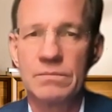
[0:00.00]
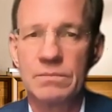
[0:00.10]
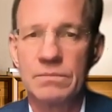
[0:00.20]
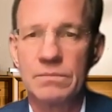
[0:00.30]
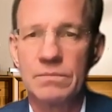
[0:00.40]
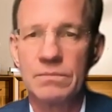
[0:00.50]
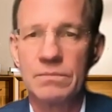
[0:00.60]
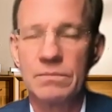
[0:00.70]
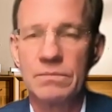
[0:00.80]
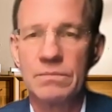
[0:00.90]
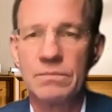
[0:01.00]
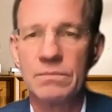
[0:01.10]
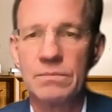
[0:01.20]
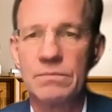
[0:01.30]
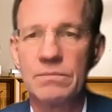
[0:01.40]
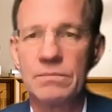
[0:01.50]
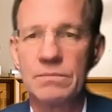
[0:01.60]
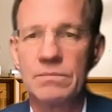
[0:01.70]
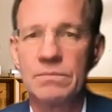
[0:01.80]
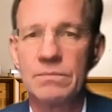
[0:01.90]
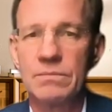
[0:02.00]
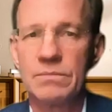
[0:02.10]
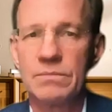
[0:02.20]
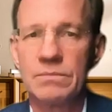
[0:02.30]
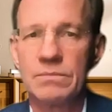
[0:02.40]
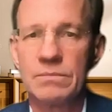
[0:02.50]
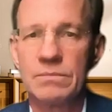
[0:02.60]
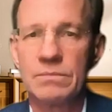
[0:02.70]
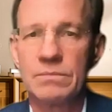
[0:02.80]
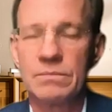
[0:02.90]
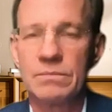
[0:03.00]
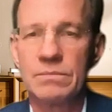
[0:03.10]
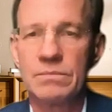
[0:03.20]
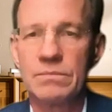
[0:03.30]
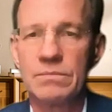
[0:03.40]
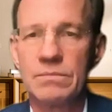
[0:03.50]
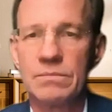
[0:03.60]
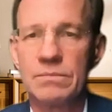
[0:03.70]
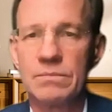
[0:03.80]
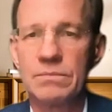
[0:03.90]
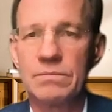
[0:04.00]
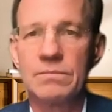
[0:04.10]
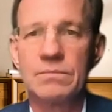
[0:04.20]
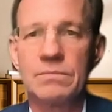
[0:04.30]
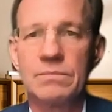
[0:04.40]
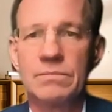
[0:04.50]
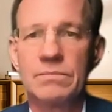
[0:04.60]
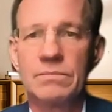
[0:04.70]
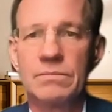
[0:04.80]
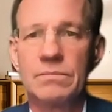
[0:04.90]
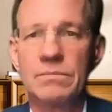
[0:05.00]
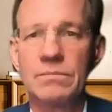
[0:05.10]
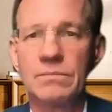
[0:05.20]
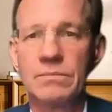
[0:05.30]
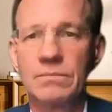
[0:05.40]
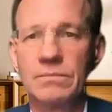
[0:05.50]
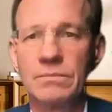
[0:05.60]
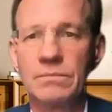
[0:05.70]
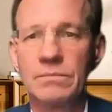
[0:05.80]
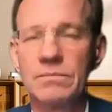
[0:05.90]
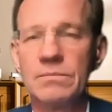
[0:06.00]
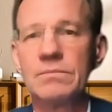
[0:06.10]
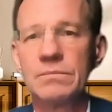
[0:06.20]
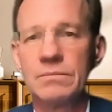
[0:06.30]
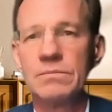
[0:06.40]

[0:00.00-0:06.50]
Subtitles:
(not speaking)